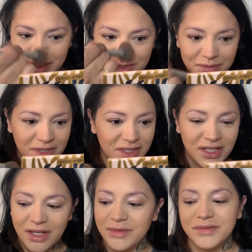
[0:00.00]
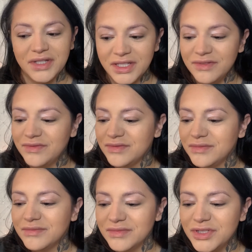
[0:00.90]
I'm like, yeah, kind of
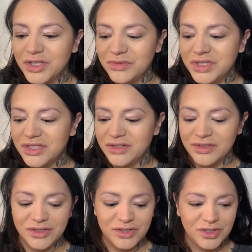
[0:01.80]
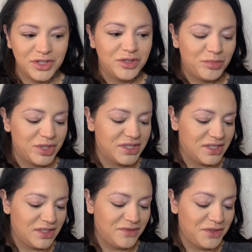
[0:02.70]
do your research. So you're the
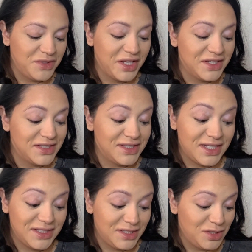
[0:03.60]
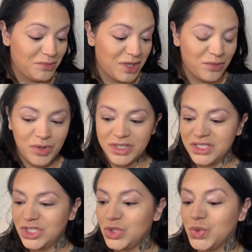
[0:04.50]
president of the United States, you might want
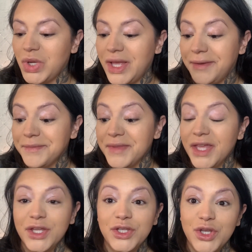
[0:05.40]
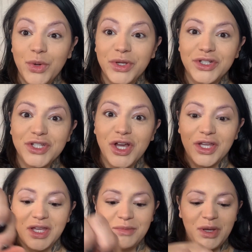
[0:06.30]
to know what you're
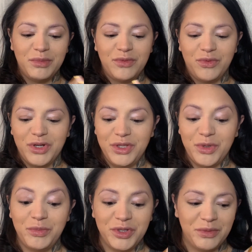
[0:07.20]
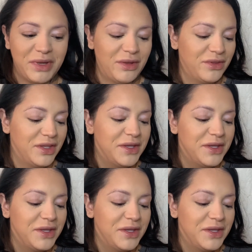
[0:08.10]
talking about before you open your mouth.